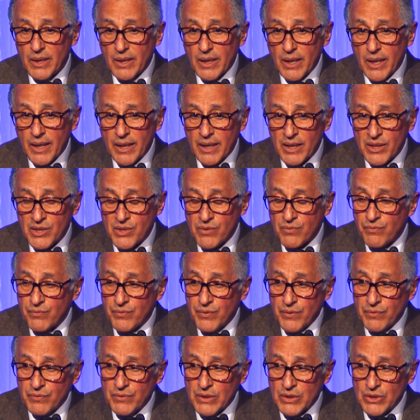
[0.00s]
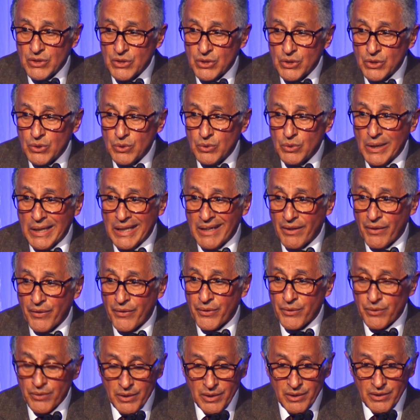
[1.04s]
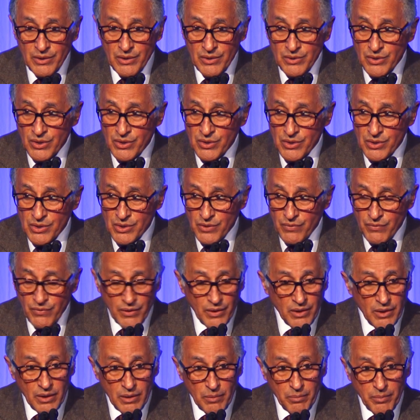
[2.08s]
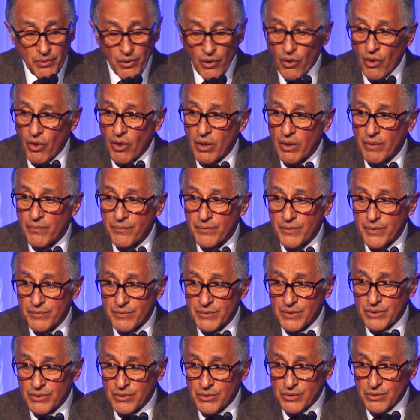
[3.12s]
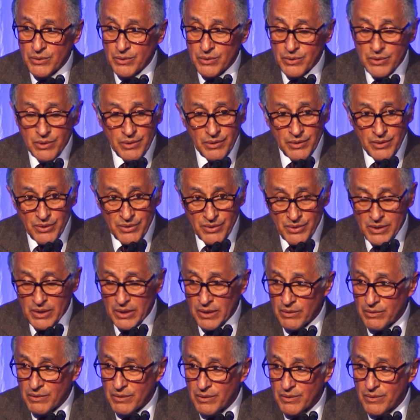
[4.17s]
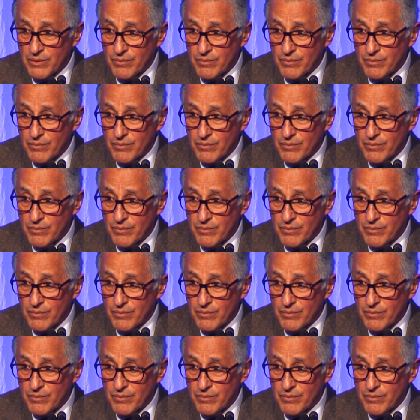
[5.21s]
I asked 52 health organizations for help. All 52 turned us down.